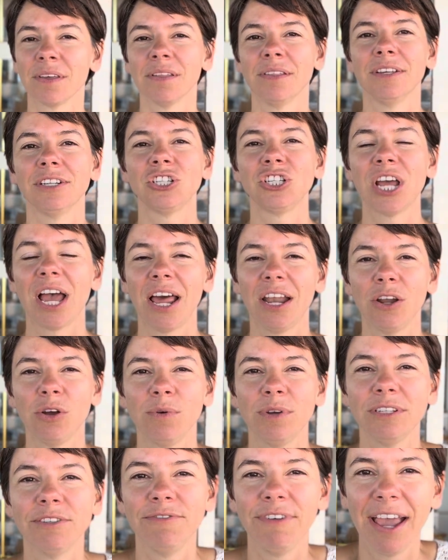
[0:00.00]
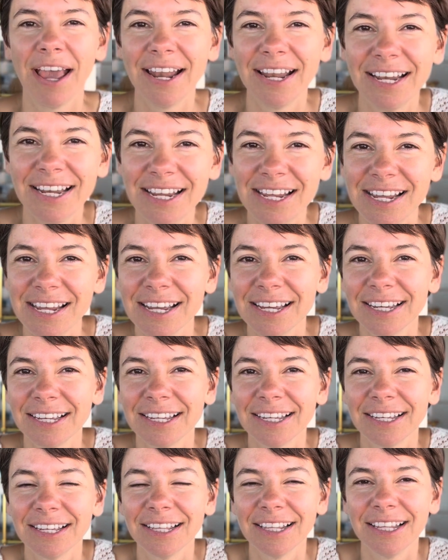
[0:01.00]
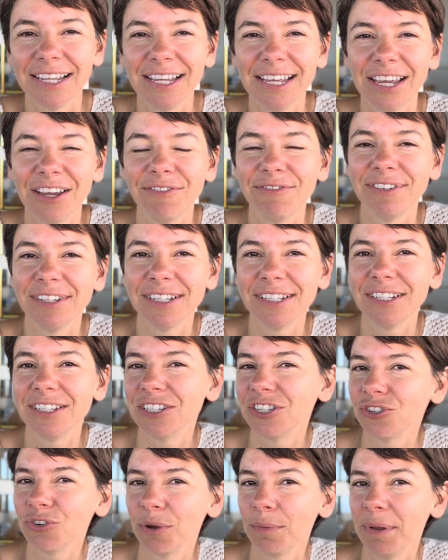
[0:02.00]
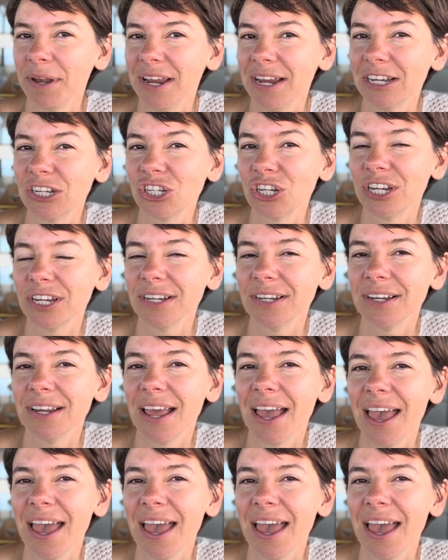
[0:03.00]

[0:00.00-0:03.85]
The shadow is vanity, the gift is discrimination,